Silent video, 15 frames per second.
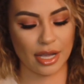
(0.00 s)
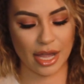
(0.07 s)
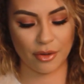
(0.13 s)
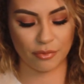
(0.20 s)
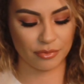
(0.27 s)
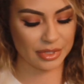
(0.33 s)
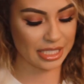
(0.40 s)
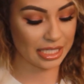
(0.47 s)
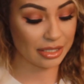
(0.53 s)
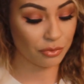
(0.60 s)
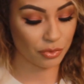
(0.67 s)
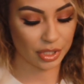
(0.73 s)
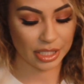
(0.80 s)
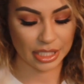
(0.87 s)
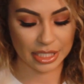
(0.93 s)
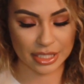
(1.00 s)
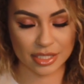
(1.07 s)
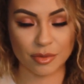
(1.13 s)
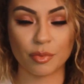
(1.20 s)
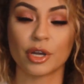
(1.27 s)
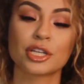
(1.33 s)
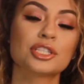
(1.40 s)
I didn't really need
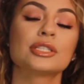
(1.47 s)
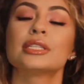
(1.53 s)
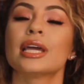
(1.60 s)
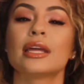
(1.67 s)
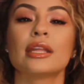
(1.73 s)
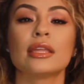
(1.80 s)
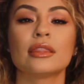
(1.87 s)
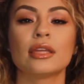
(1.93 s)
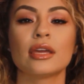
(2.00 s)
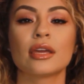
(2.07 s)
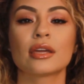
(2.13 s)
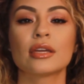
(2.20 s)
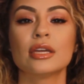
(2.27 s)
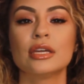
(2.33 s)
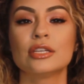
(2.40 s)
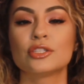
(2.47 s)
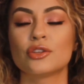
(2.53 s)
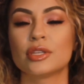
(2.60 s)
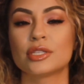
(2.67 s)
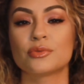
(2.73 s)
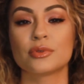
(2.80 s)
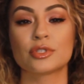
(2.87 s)
to purchase anything, so
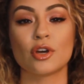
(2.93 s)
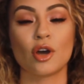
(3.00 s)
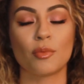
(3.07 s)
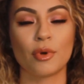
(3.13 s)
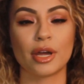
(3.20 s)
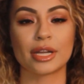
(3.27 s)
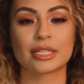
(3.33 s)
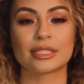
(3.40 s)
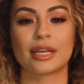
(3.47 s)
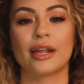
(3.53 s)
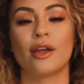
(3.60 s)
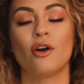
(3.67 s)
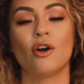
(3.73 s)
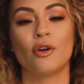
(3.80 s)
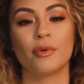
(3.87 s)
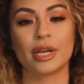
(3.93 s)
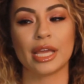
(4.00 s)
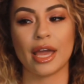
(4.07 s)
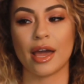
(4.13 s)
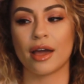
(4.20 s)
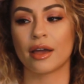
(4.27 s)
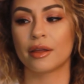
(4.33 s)
this was all products that I already
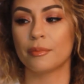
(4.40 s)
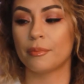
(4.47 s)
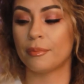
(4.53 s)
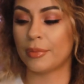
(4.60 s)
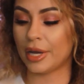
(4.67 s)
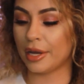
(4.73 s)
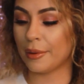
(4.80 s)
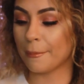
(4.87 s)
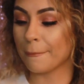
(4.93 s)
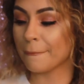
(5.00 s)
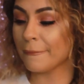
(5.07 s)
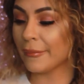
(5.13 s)
had, but